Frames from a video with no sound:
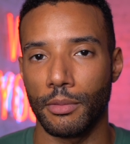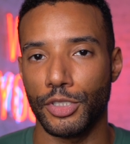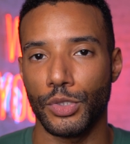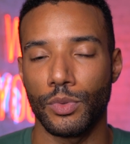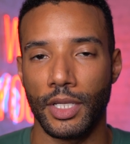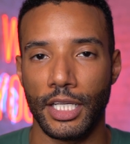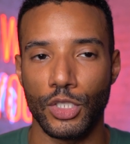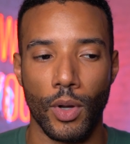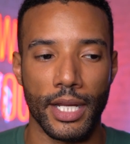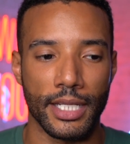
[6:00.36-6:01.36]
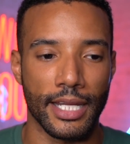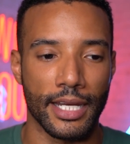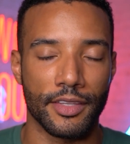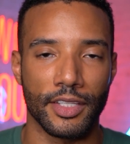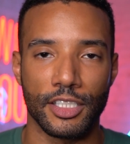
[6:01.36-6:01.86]
I'm shooting? Do I need
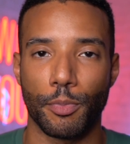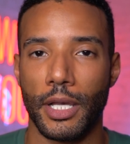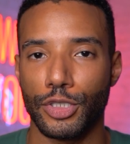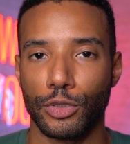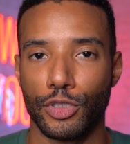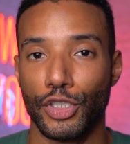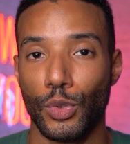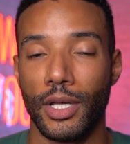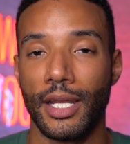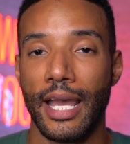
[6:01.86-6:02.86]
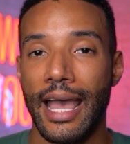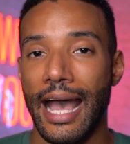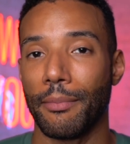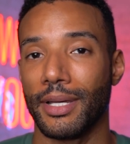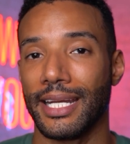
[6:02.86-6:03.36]
anything special to do it?
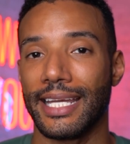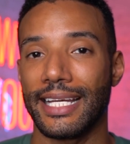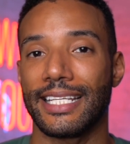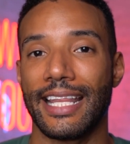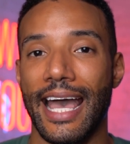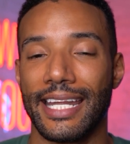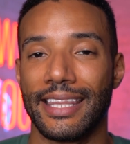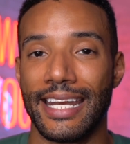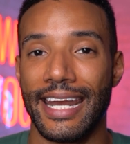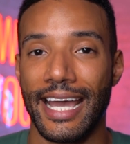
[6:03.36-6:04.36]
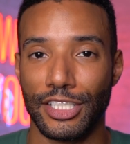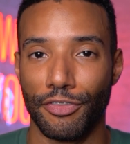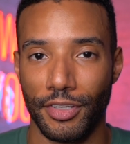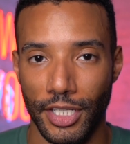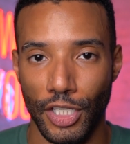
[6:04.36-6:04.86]
I'm gonna get to that in the next
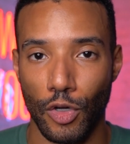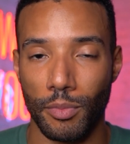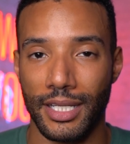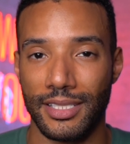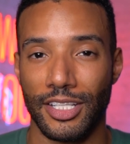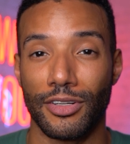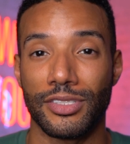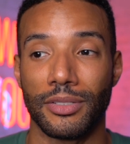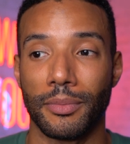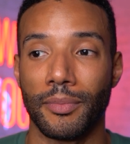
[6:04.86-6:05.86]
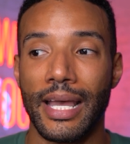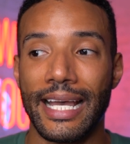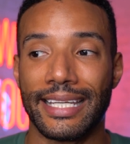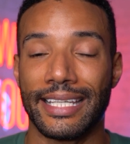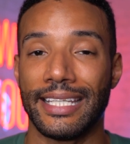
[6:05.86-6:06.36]
video because there are some
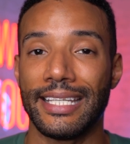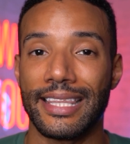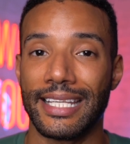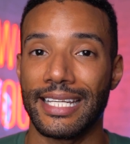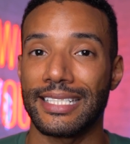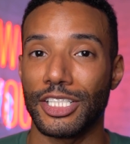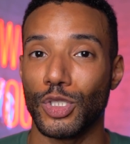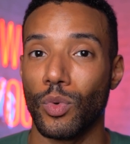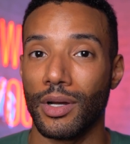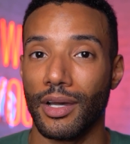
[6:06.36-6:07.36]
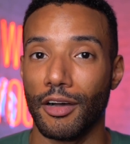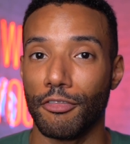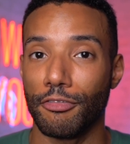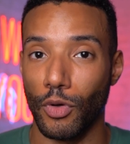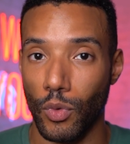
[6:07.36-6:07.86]
key things that you wanna
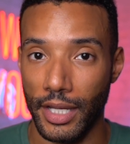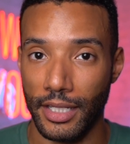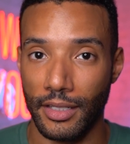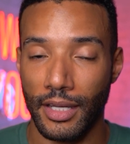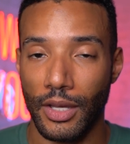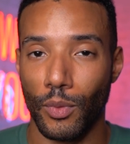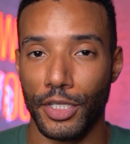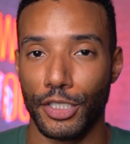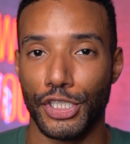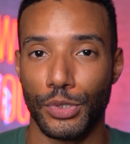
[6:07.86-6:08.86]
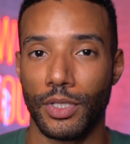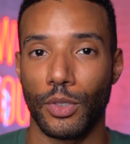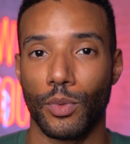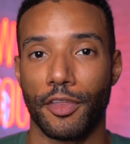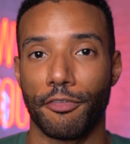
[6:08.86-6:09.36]
avoid when you're
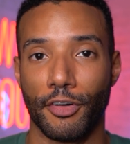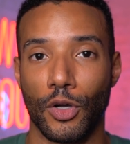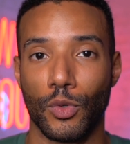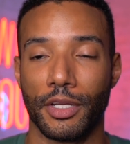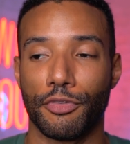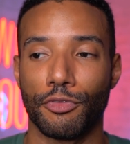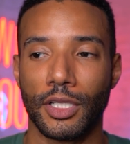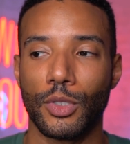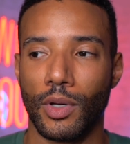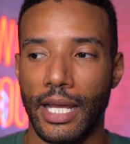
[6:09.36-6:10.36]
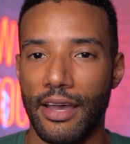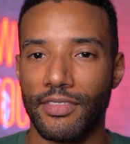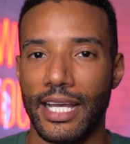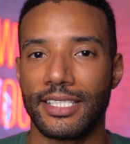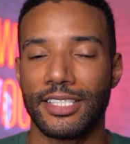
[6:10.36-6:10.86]
shooting with a phone. If you really wanna have
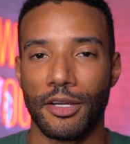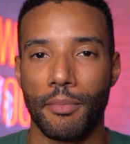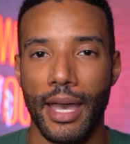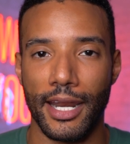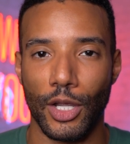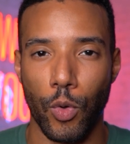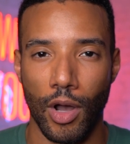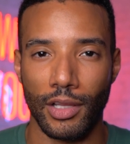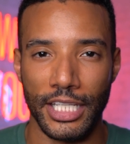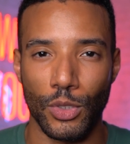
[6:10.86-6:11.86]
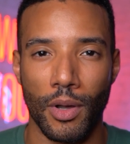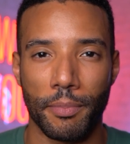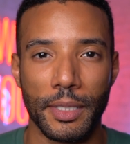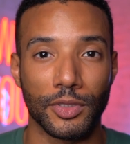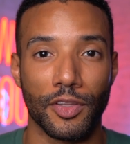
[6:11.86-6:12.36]
that cinematic quality, you want
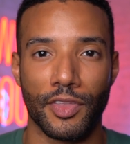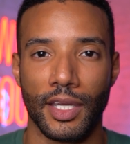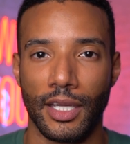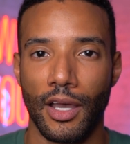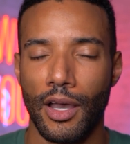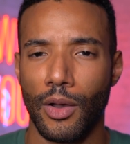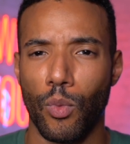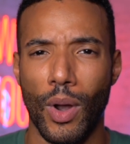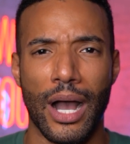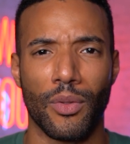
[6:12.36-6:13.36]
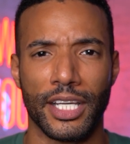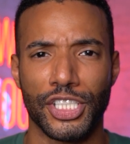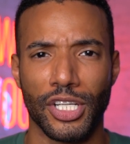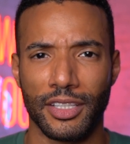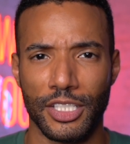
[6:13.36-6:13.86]
people to think, wow, they
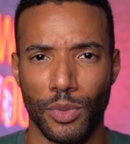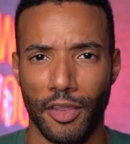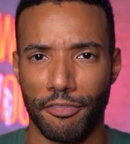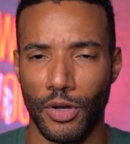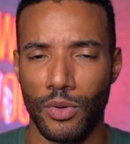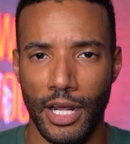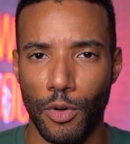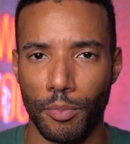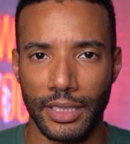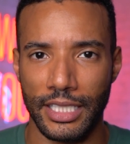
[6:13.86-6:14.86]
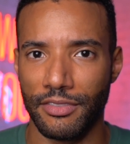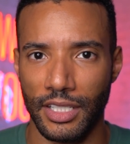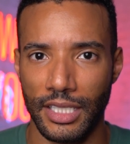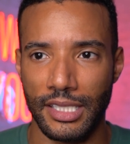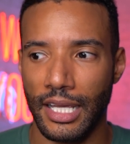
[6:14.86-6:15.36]
shot this with a phone? I don't believe
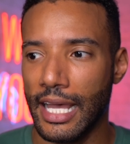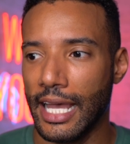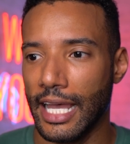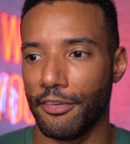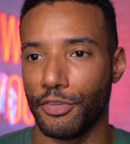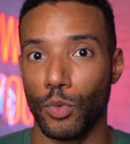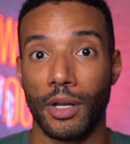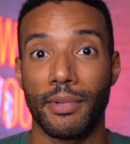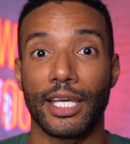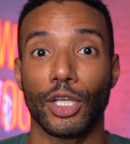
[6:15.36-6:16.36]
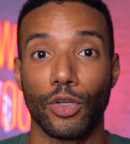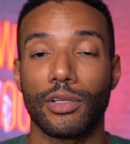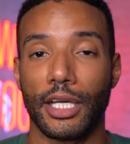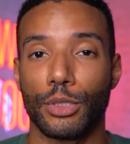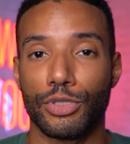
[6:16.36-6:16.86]
this. If you want to make it
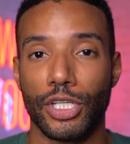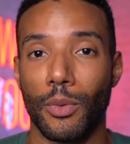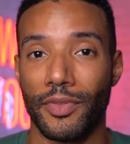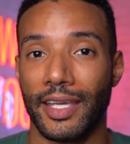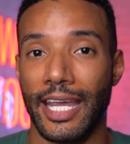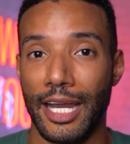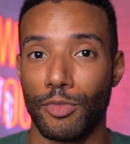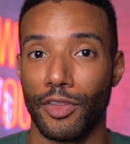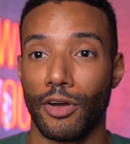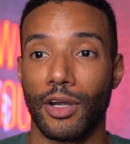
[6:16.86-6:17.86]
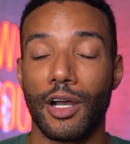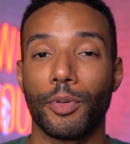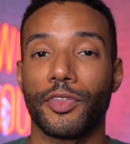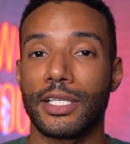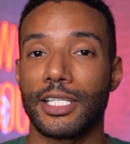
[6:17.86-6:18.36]
look like you shot with a camera, there are a
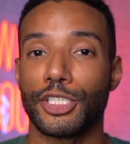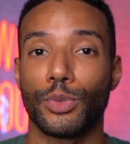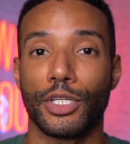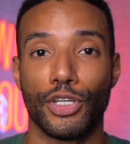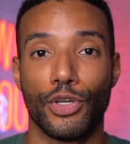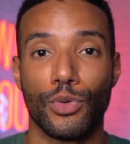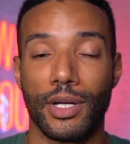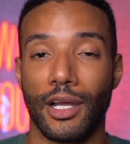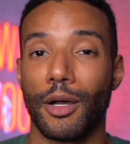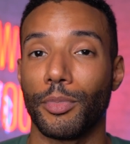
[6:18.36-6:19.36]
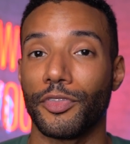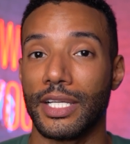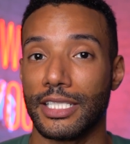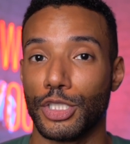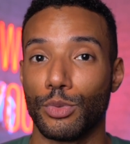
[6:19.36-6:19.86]
couple things that you can do and a couple
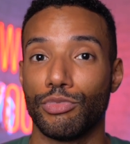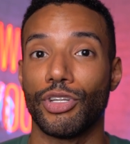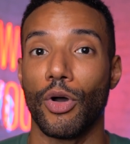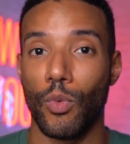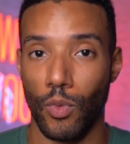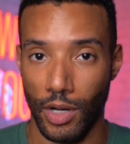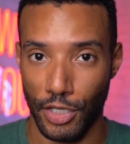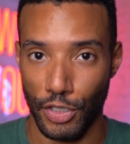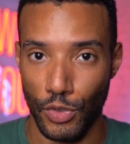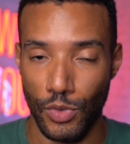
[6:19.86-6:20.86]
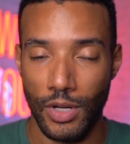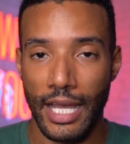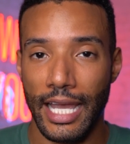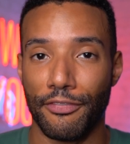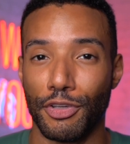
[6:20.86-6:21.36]
things that you don't want to do
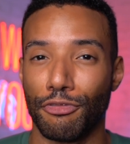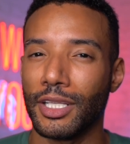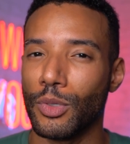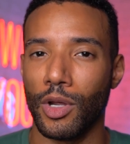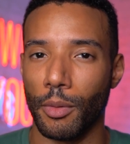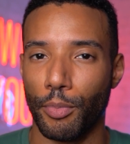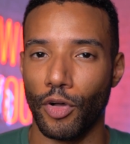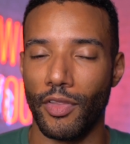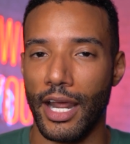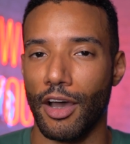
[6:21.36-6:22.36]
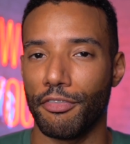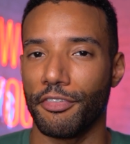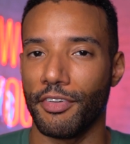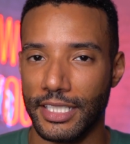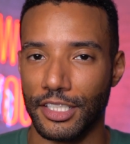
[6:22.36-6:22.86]
if you really want to pull that off
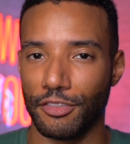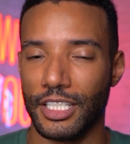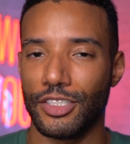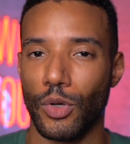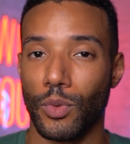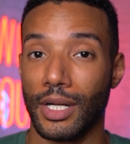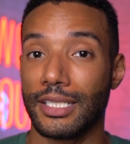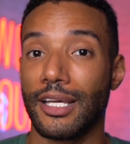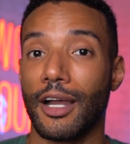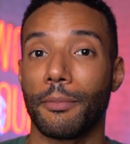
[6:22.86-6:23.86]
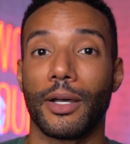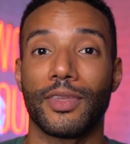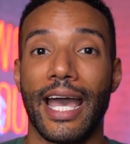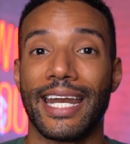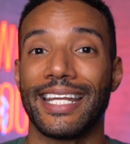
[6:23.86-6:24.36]
effectively. So we're going to talk
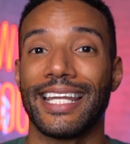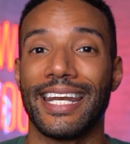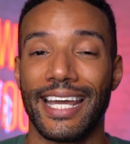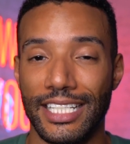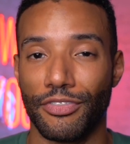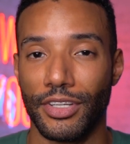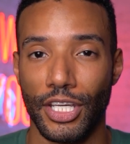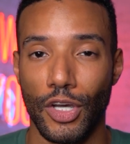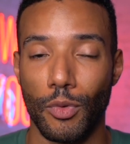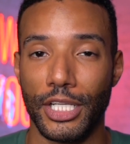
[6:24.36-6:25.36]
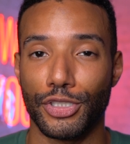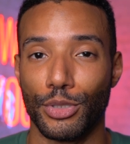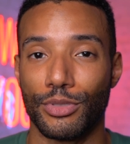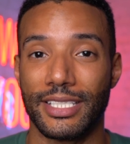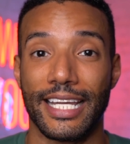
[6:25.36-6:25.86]
about that in the next video. Make sure
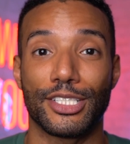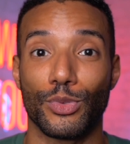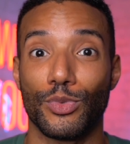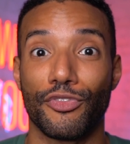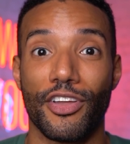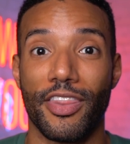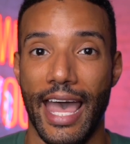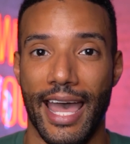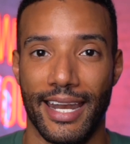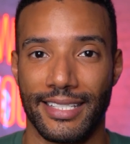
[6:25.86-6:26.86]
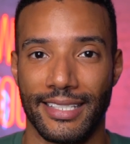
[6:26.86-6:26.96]
you stay tuned for that.